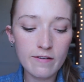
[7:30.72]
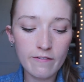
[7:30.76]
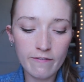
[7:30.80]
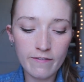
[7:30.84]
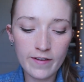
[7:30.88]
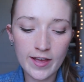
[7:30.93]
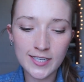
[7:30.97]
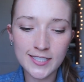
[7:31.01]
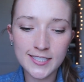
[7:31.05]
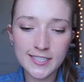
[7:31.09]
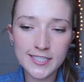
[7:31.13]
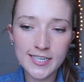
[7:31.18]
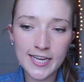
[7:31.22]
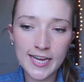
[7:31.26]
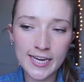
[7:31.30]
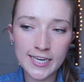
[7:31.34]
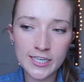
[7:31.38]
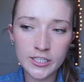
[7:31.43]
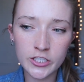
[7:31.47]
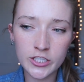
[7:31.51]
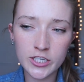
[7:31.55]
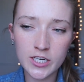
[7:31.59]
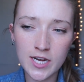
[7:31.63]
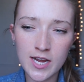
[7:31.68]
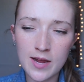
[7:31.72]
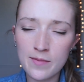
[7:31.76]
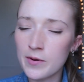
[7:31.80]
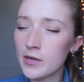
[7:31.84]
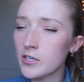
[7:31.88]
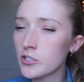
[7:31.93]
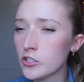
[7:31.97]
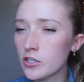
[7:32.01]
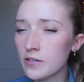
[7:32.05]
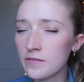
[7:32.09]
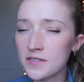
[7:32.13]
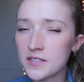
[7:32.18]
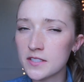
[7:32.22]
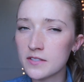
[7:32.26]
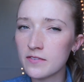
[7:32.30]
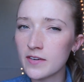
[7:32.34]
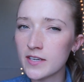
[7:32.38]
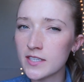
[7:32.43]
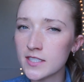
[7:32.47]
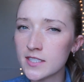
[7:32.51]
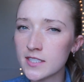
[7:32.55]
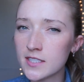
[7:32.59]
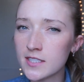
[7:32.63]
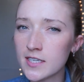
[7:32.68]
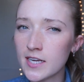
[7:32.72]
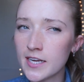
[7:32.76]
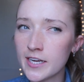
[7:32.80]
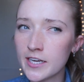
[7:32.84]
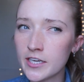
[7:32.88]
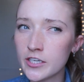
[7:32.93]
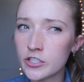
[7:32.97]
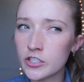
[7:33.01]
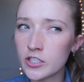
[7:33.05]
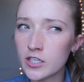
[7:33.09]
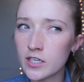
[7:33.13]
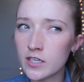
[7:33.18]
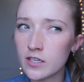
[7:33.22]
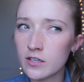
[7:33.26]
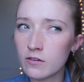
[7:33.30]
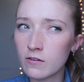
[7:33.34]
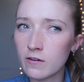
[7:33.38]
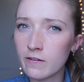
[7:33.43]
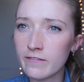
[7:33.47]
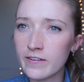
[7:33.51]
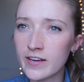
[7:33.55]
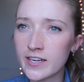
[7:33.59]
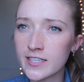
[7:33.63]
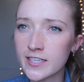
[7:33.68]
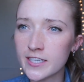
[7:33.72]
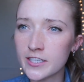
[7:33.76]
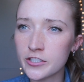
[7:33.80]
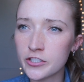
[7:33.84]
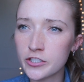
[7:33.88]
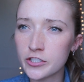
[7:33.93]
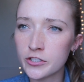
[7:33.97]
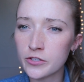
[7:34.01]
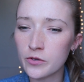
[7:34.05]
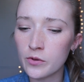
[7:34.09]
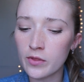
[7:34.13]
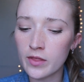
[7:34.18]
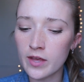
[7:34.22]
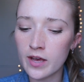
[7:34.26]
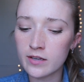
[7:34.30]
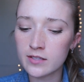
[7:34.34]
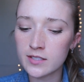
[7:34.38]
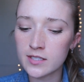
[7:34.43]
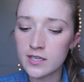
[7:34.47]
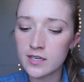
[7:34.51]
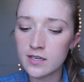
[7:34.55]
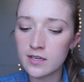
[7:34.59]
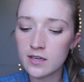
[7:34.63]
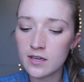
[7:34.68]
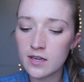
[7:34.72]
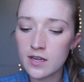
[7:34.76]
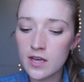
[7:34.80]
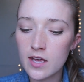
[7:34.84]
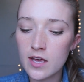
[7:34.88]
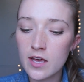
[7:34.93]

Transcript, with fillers: Fantasia. I'm not sure if it's Fantasia or Fantasia two thousand,